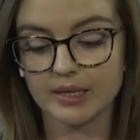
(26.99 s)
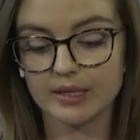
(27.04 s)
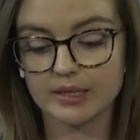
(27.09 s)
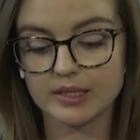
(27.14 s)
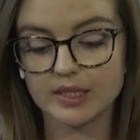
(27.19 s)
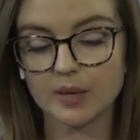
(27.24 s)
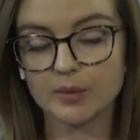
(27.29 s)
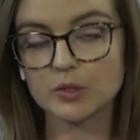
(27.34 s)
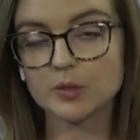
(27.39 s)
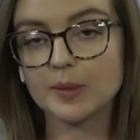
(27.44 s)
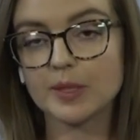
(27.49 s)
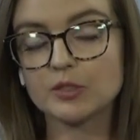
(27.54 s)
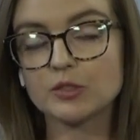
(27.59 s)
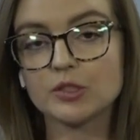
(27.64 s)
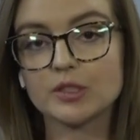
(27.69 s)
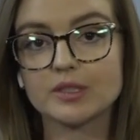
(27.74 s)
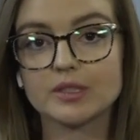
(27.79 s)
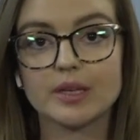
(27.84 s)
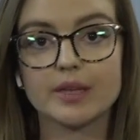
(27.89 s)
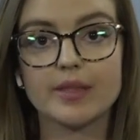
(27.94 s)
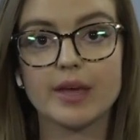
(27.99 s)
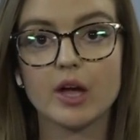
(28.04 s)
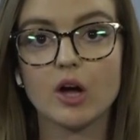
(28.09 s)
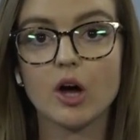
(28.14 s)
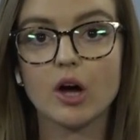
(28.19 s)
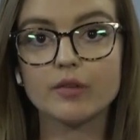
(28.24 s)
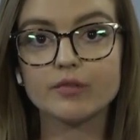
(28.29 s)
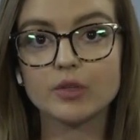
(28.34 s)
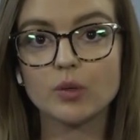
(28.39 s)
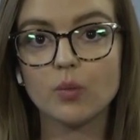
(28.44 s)
Cyber specialists say they
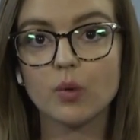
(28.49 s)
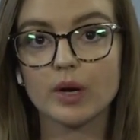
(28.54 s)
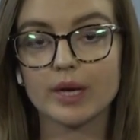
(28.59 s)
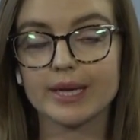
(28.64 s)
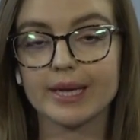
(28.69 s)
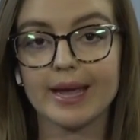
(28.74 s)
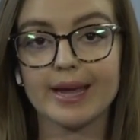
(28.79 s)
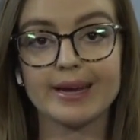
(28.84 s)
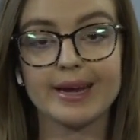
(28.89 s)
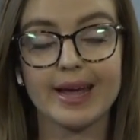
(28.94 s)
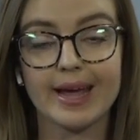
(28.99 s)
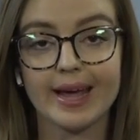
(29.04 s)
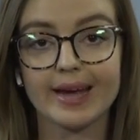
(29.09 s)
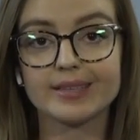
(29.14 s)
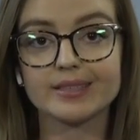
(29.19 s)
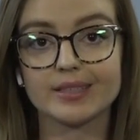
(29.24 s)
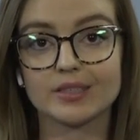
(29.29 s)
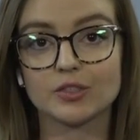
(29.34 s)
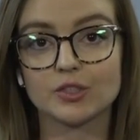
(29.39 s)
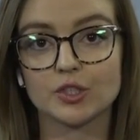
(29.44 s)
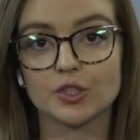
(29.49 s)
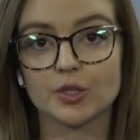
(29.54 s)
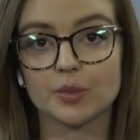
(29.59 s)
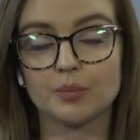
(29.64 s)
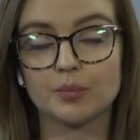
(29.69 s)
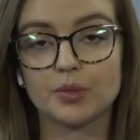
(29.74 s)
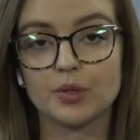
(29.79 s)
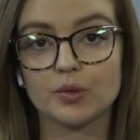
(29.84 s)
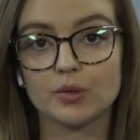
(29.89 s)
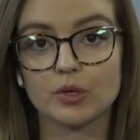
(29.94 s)
often want to gain access to your
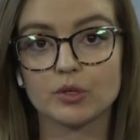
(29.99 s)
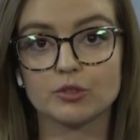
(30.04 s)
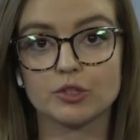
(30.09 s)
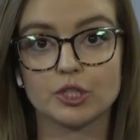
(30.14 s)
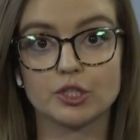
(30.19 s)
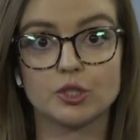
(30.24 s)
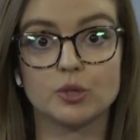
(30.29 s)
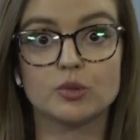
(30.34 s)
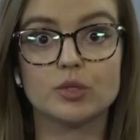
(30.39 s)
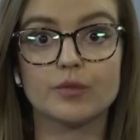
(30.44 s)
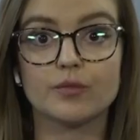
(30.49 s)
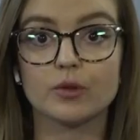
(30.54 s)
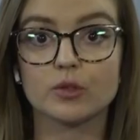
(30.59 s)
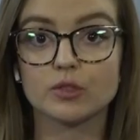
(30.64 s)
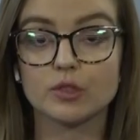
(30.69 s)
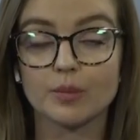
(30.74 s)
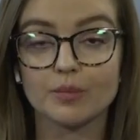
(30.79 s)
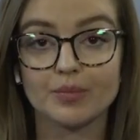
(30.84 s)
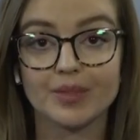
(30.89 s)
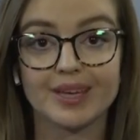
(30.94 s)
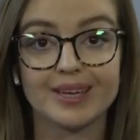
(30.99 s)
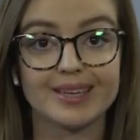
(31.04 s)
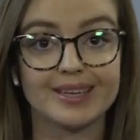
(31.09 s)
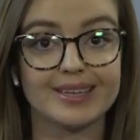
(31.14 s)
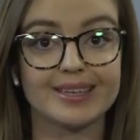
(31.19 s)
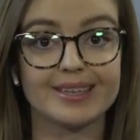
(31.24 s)
computer to use it for something